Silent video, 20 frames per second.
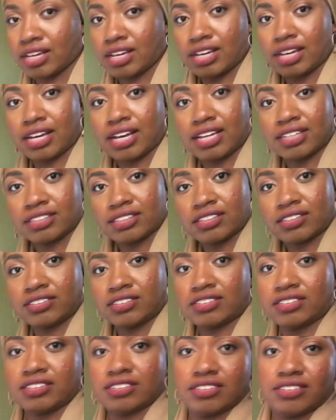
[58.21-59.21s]
It has a
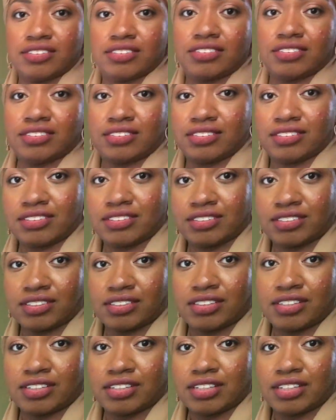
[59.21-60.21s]
little,
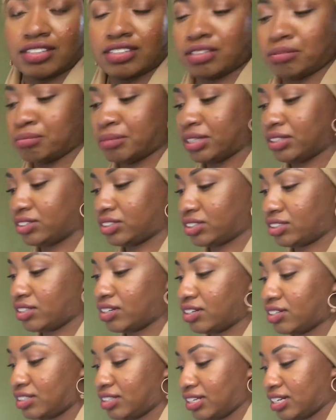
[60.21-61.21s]
the middle
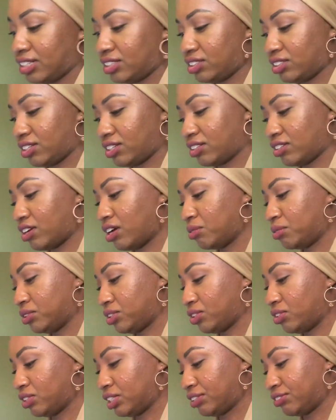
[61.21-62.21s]
star that I thought was
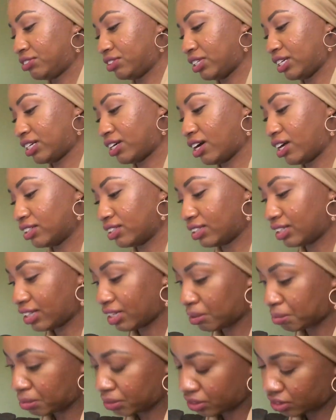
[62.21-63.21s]
only for like holiday,
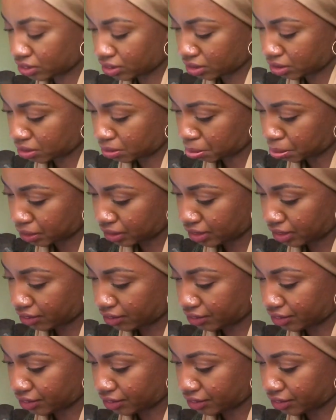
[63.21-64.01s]
but she put that on